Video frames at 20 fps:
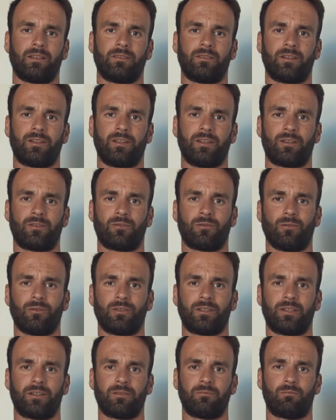and the rear
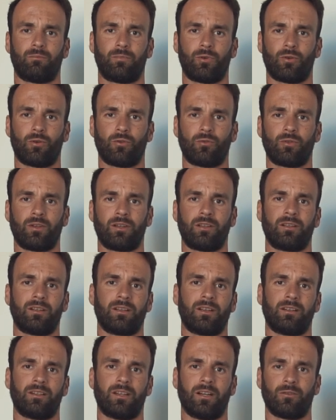holder broke,
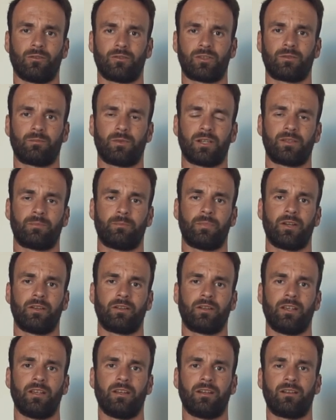and I lost my
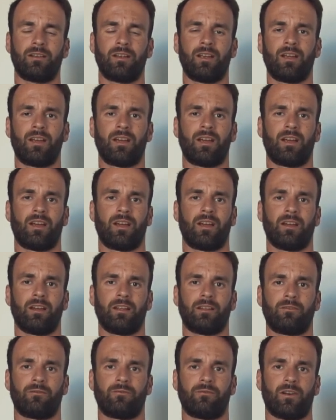spare gear,
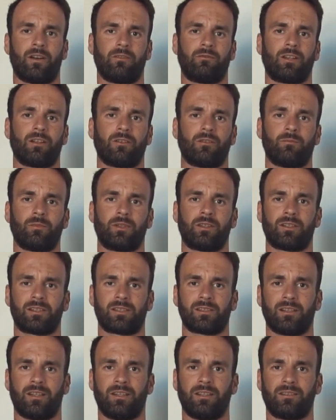and 5
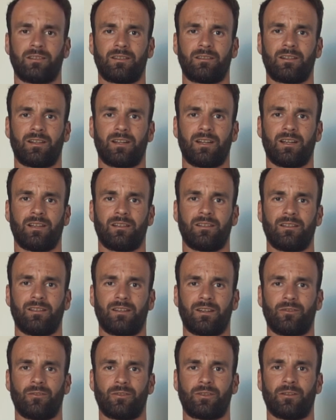kilometers later
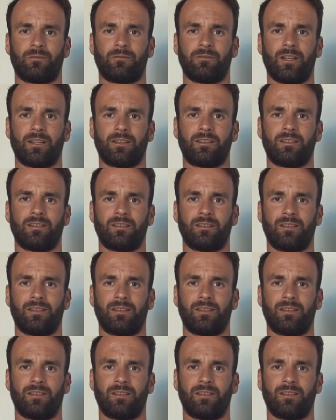I got a flat,